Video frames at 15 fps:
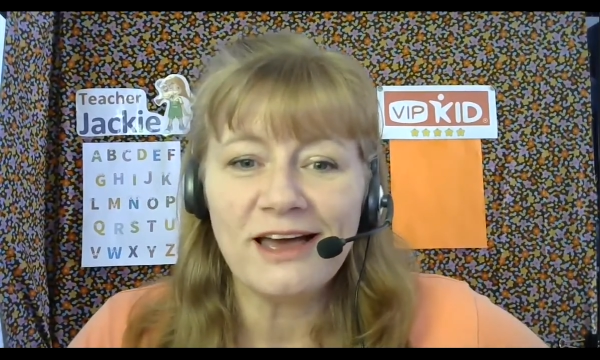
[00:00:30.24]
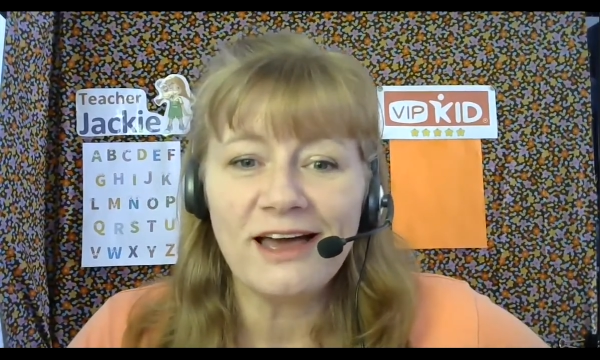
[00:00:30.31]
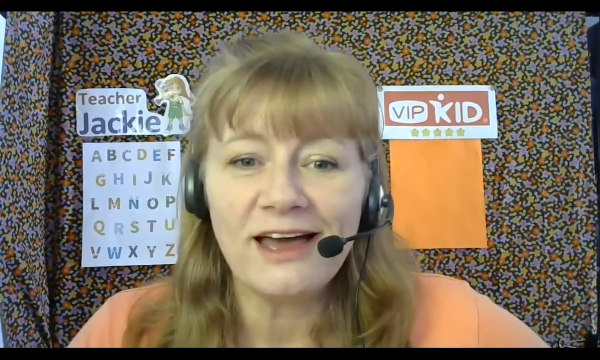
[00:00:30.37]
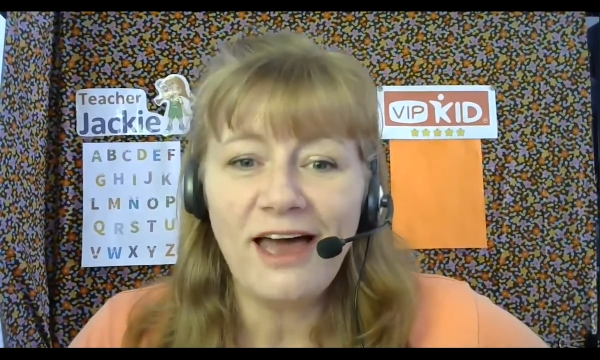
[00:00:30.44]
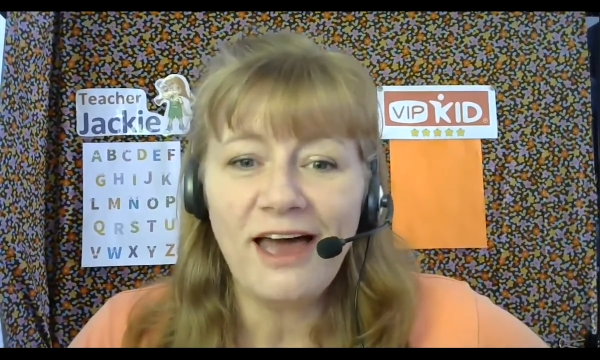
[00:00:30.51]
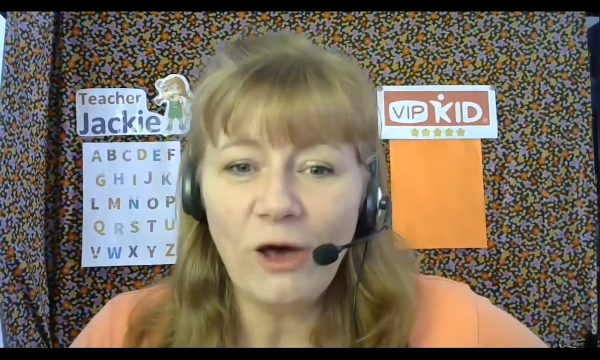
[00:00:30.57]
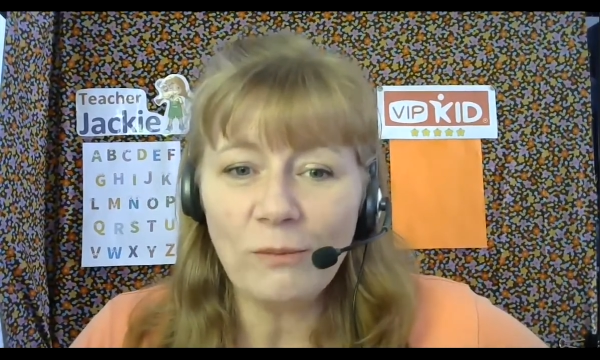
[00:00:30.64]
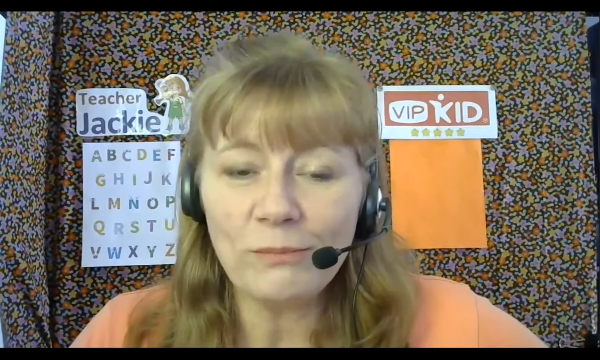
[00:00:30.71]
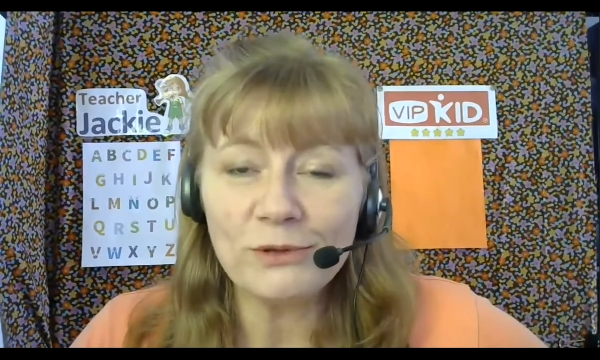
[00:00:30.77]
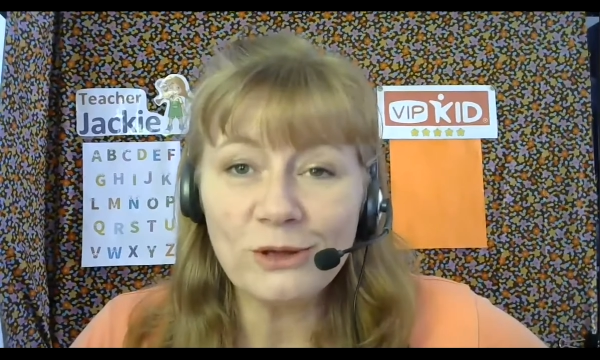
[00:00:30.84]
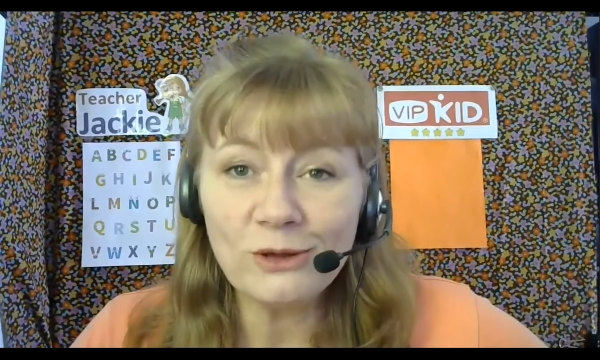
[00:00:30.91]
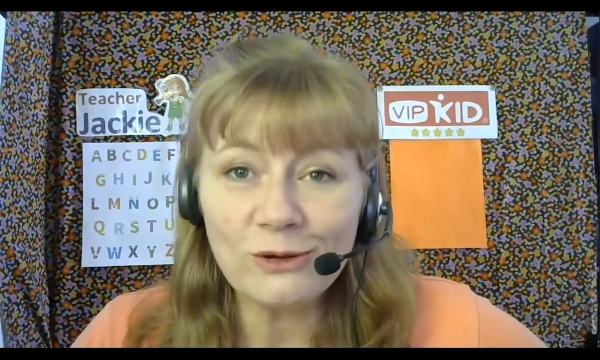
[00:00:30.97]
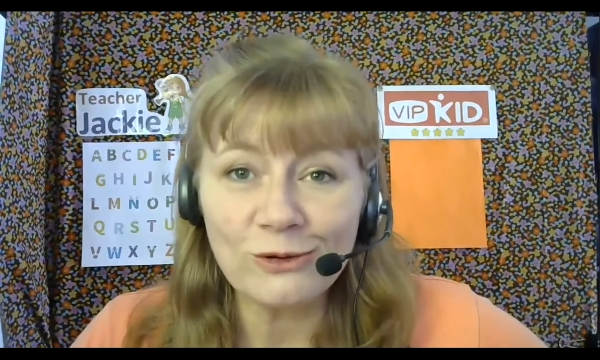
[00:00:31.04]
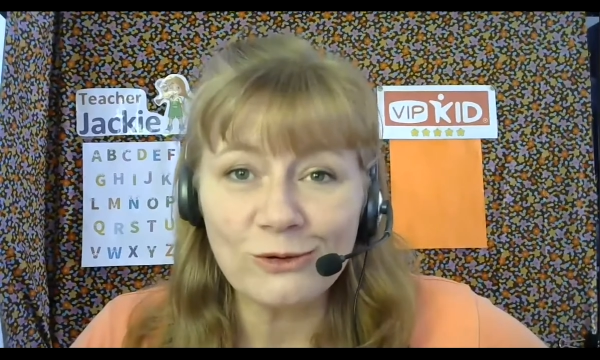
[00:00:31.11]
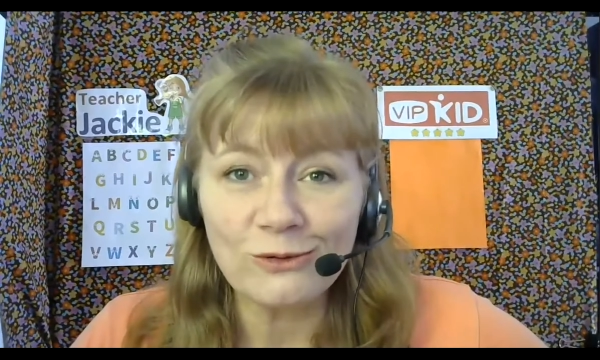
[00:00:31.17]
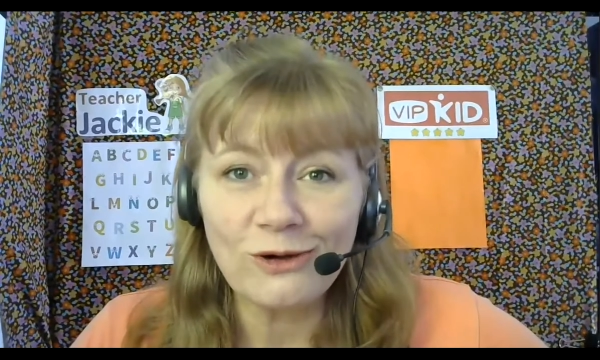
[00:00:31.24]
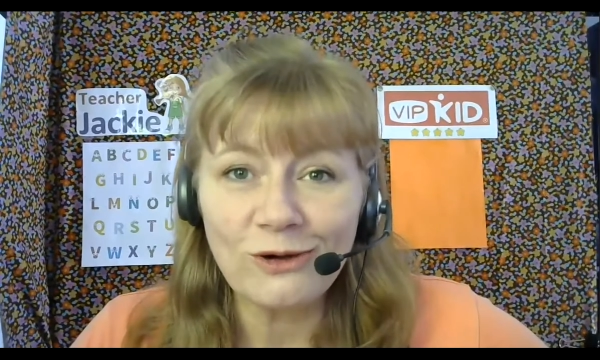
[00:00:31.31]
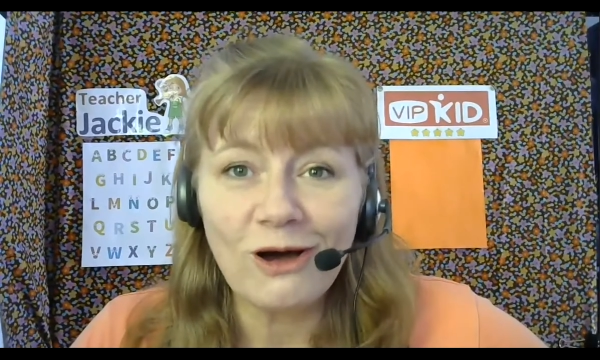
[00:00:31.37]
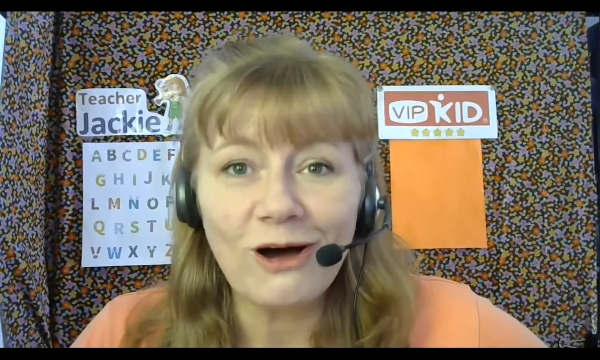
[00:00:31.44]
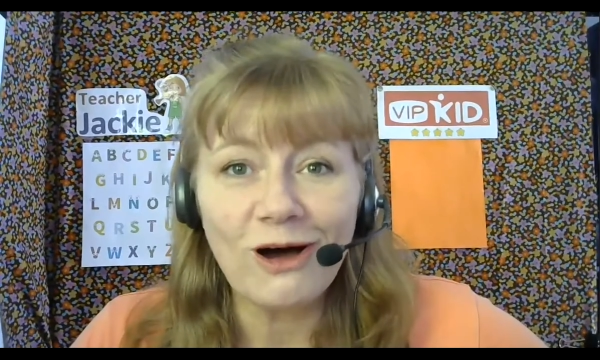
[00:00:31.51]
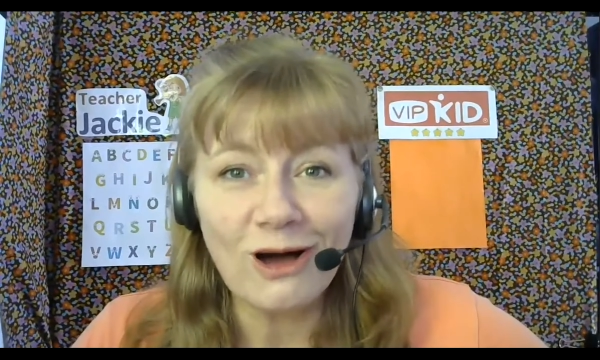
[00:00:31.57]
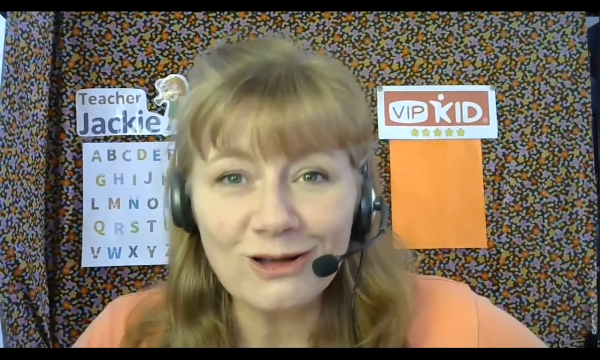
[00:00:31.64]
help you
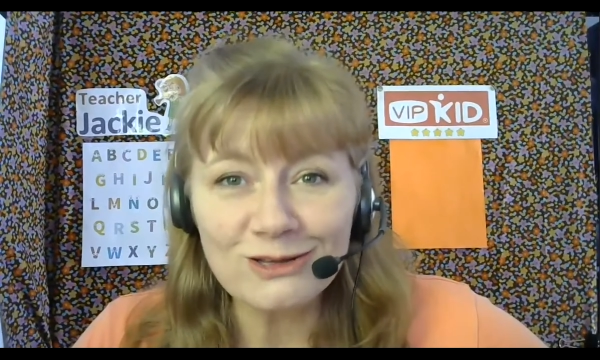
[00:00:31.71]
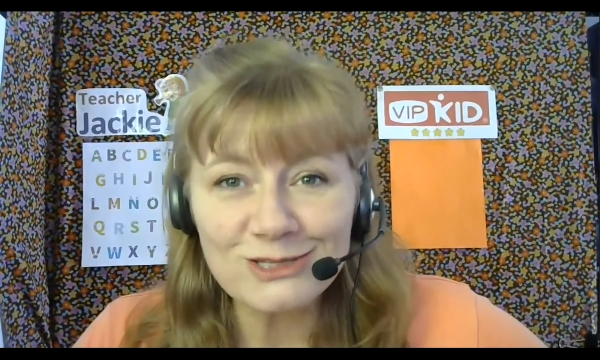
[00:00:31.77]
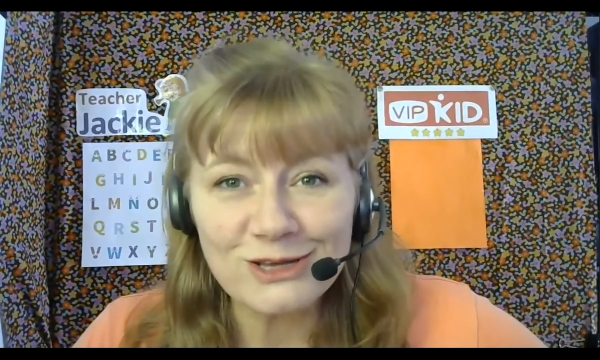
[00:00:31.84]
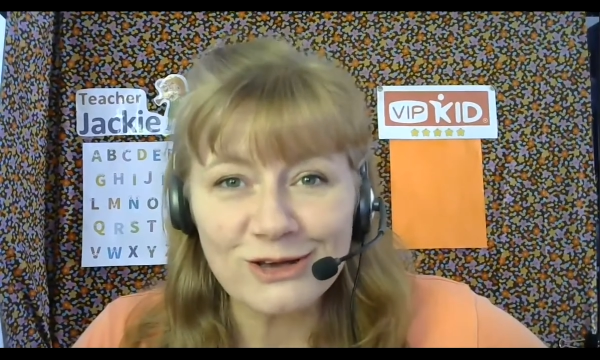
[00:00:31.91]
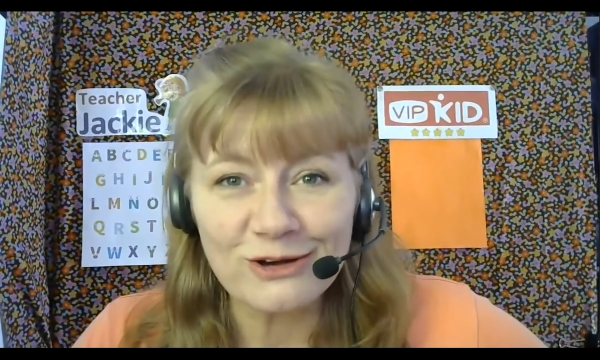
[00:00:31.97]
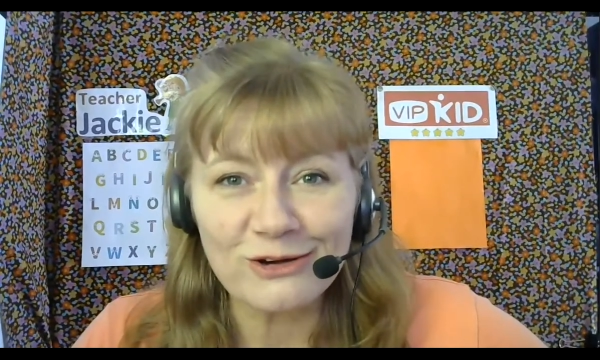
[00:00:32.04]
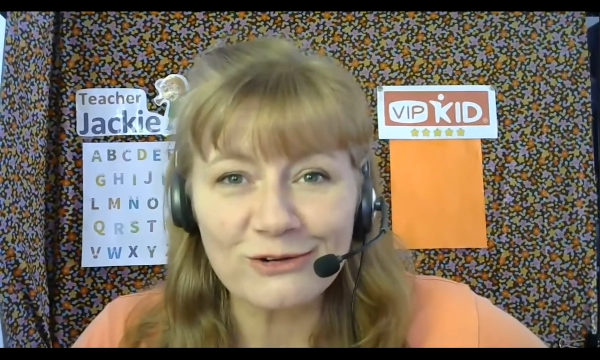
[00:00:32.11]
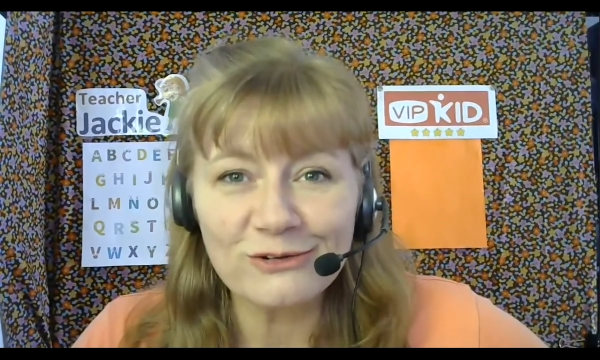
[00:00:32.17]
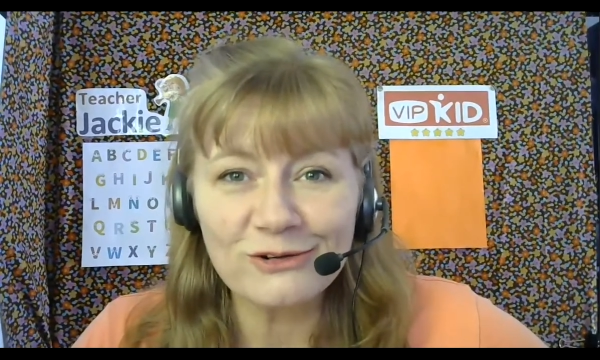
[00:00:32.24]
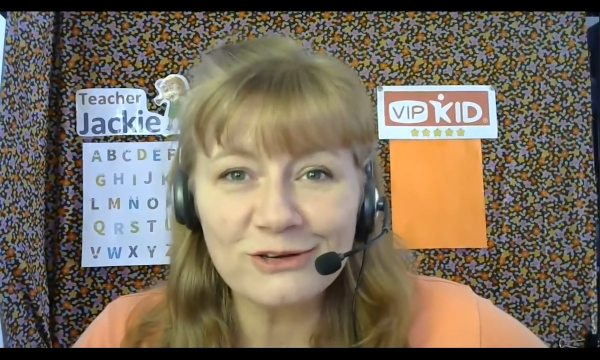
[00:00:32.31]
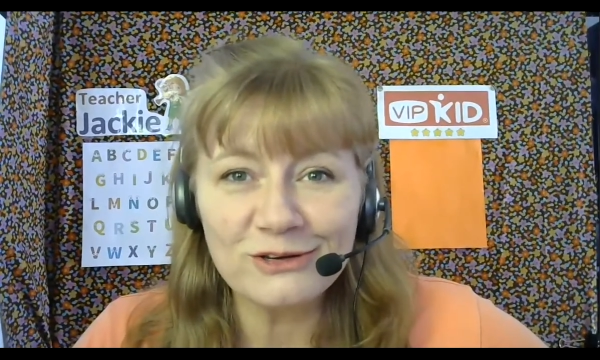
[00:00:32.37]
also